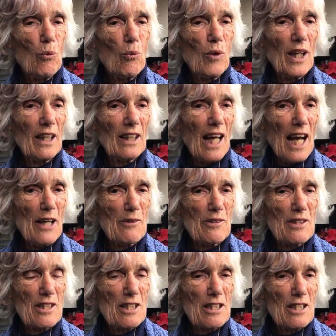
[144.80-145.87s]
Well, I
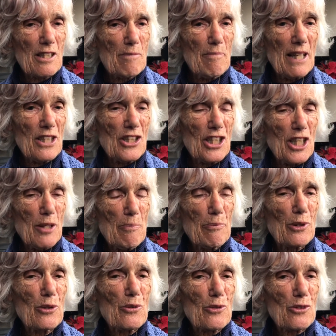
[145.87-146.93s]
was mentally
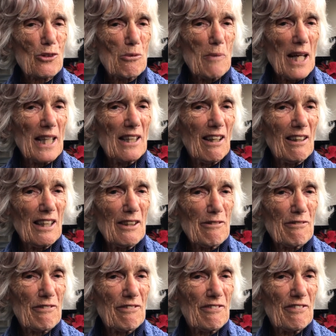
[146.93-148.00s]
abused all my
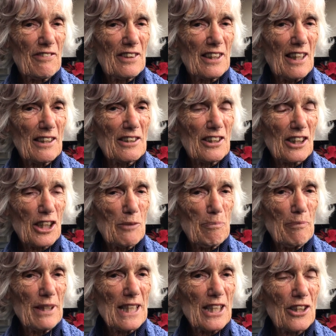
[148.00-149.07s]
life and under
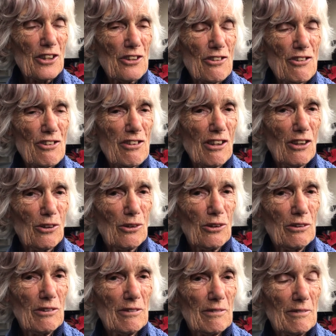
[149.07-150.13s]
complete
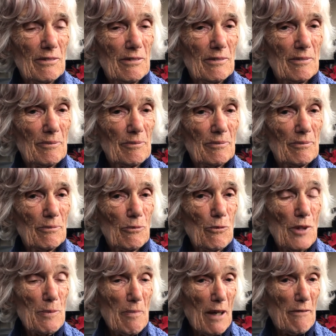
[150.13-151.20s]
control
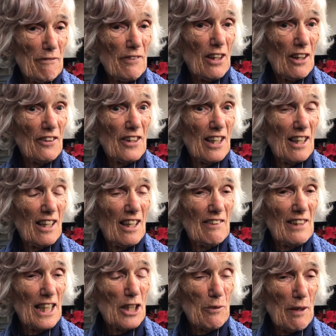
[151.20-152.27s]
with my father,
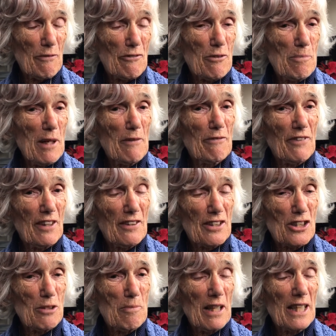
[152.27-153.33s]
and then I went from my father
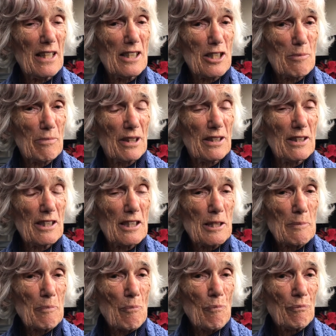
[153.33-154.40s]
to my husband.
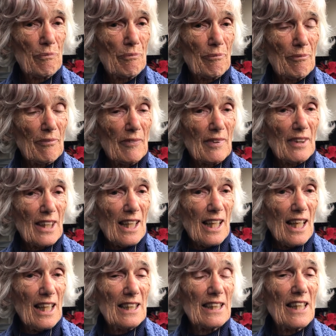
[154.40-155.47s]

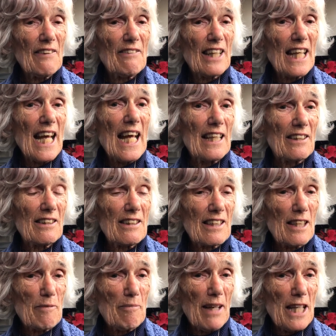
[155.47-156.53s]
And in the end,
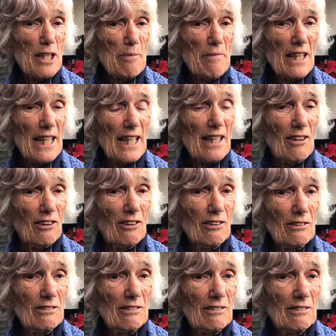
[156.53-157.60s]
it made me
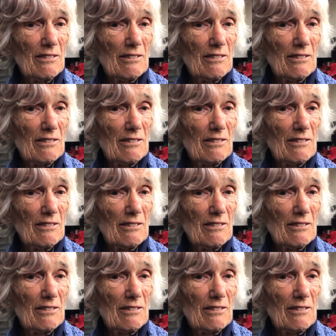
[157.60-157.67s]
ill,